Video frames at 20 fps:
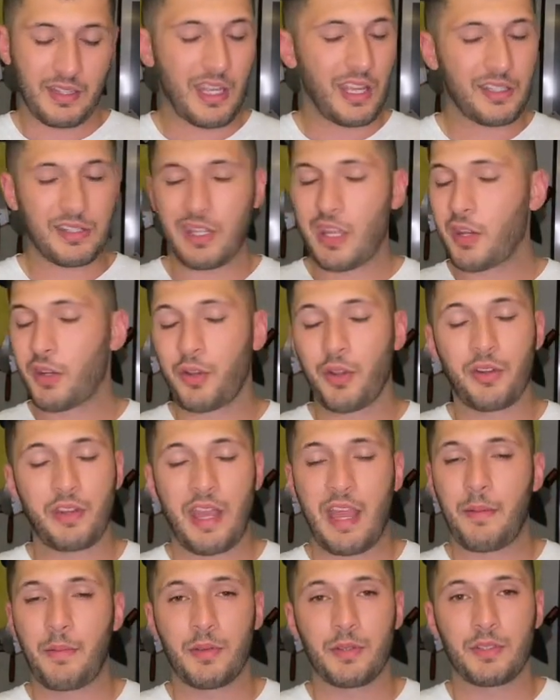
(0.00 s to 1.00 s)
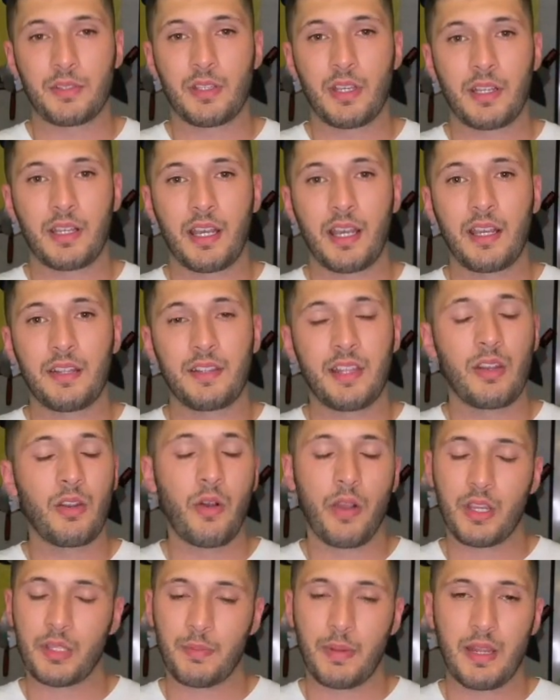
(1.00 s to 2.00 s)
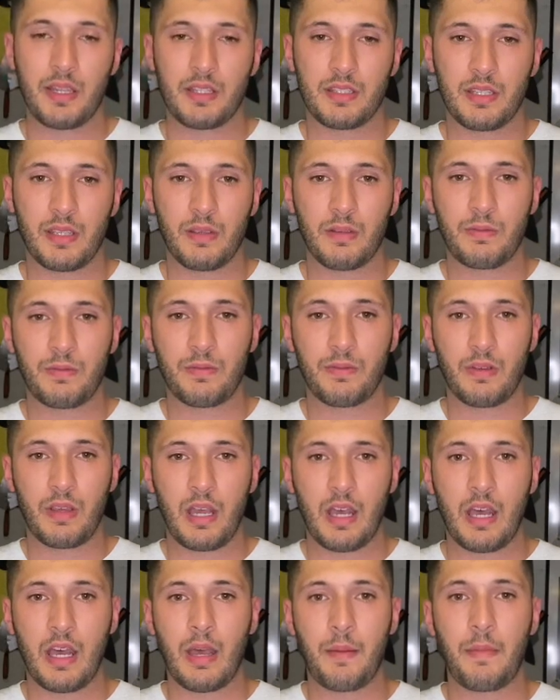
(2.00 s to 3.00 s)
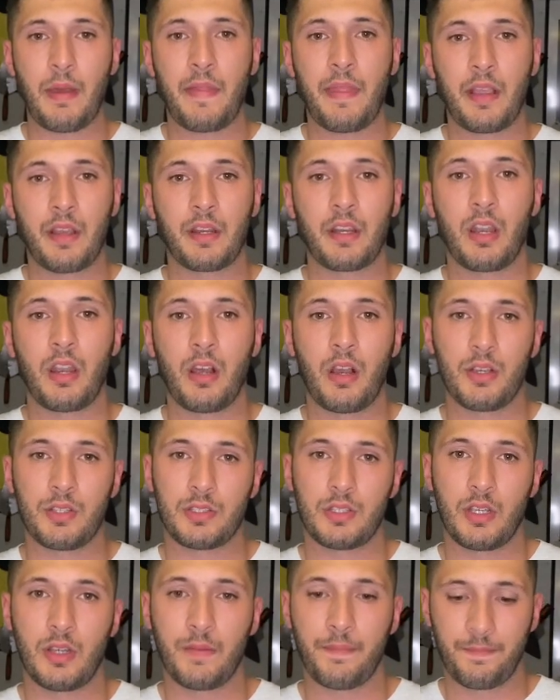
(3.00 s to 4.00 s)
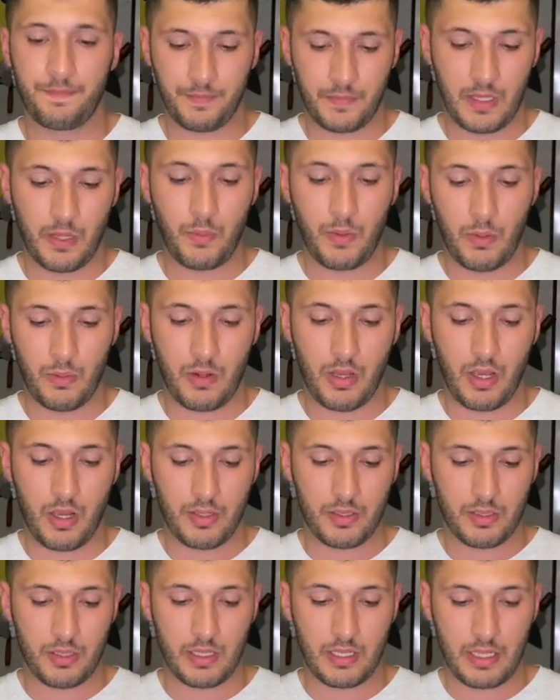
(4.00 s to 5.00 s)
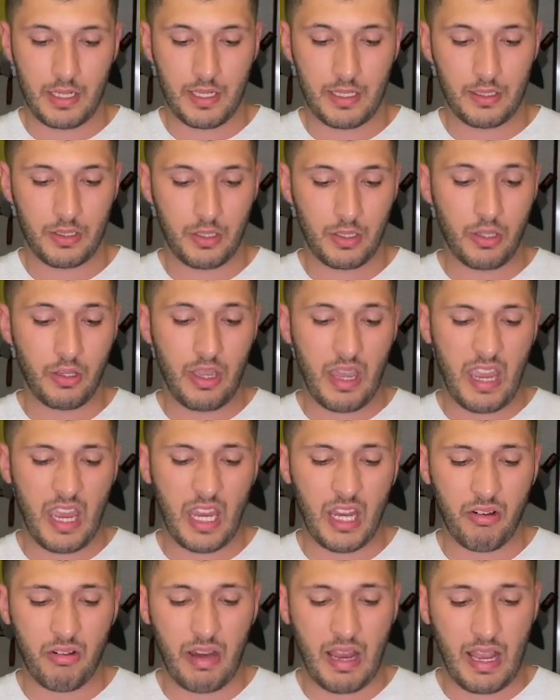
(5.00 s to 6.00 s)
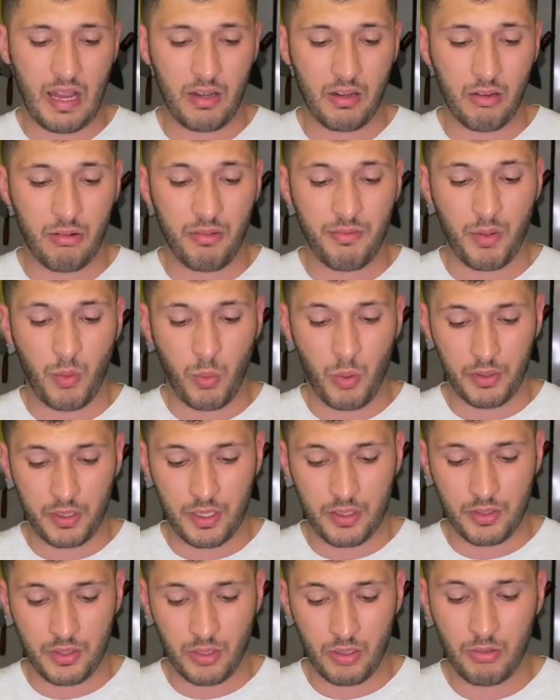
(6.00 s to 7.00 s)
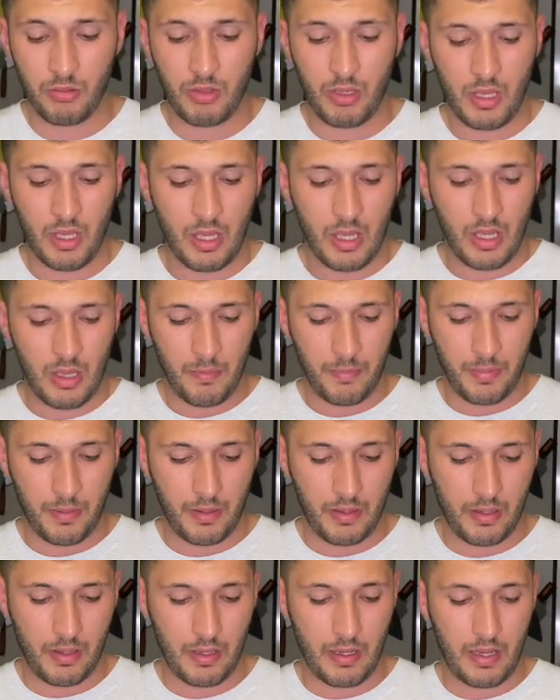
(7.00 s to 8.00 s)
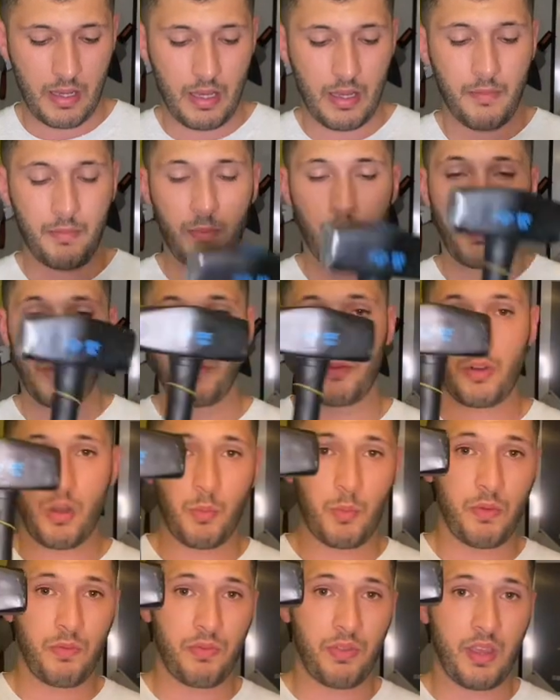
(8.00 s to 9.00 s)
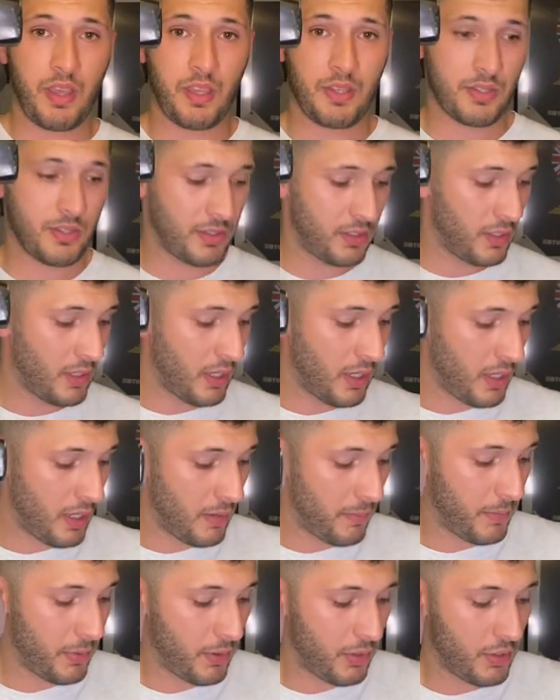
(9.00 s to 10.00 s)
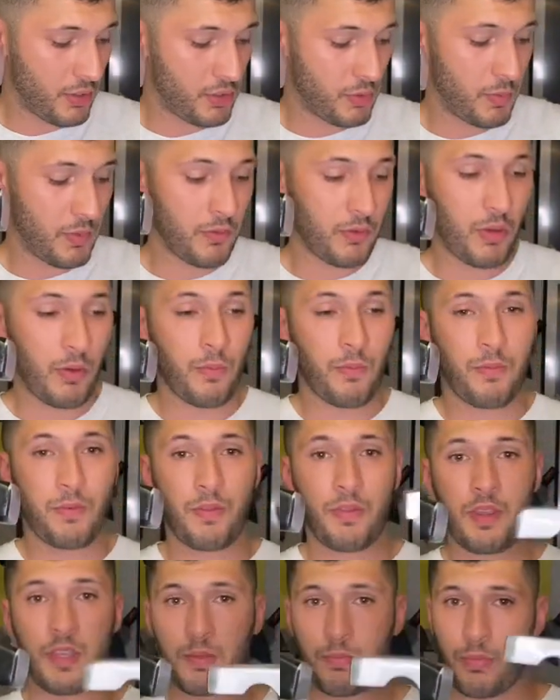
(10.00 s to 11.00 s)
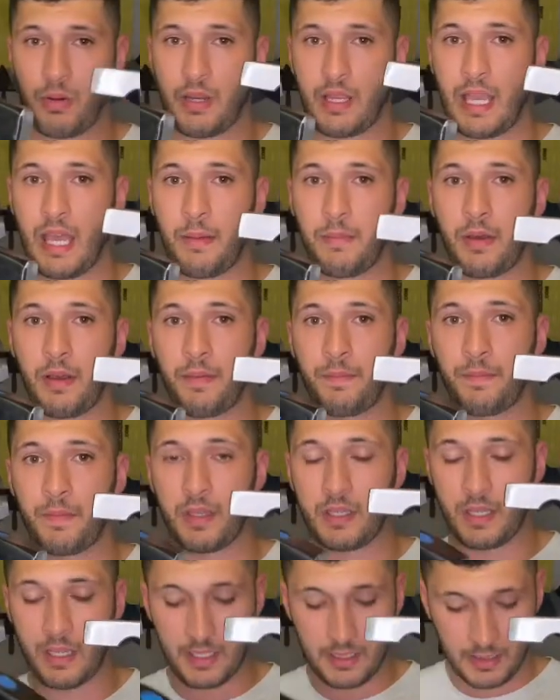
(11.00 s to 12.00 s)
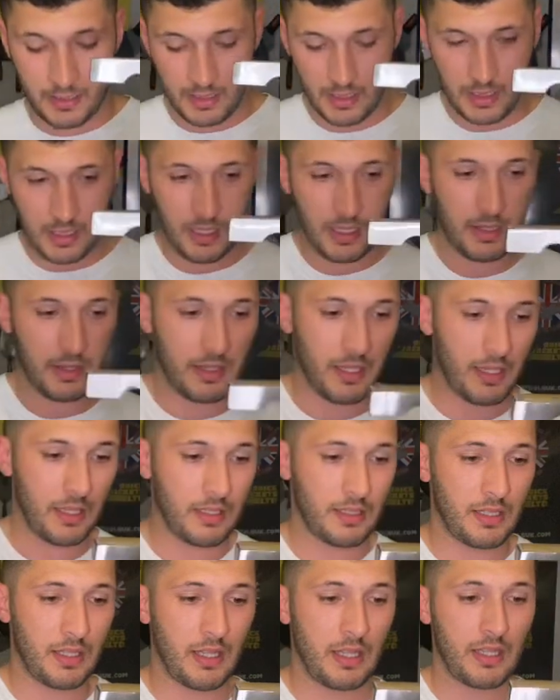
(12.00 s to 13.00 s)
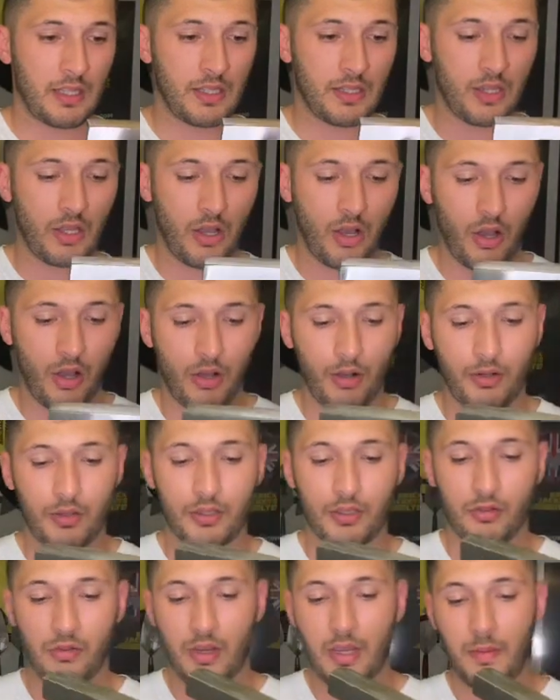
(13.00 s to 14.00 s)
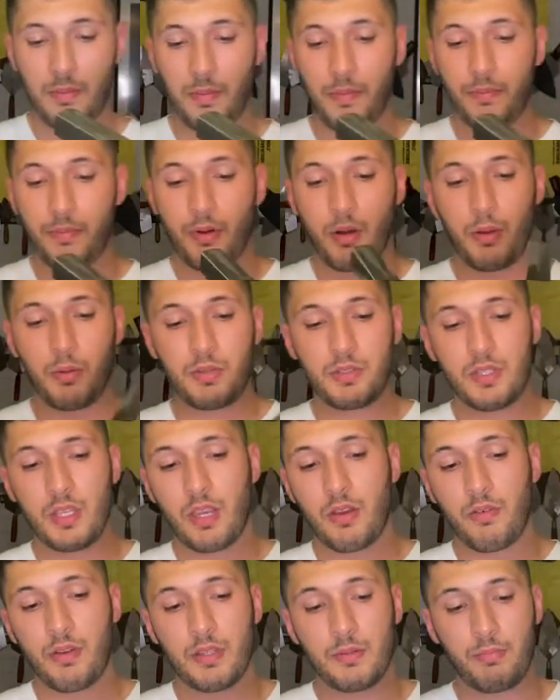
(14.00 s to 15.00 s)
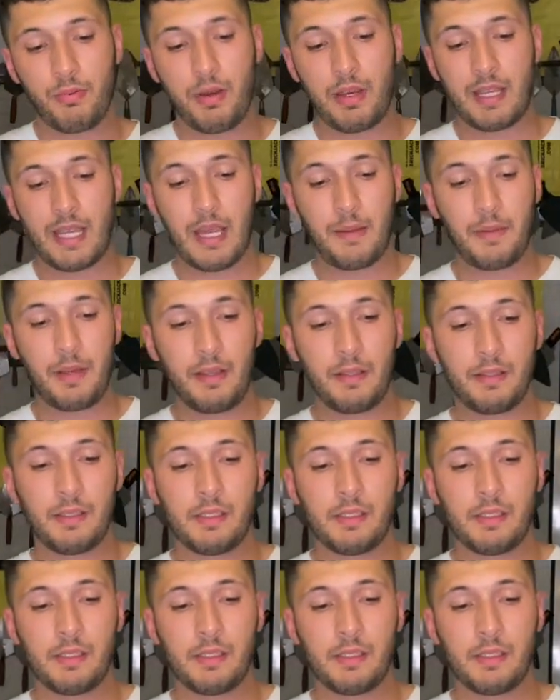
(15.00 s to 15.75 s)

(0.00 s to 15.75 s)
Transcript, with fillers: they're, they're good hammers okay they're not expensive um, and they're gonna last you it will last okay you could get hickory handle if you wanted to but um, we've gone with this because we've gone for this brick hammer okay this is the Ox Grip Pro Series brick hammer.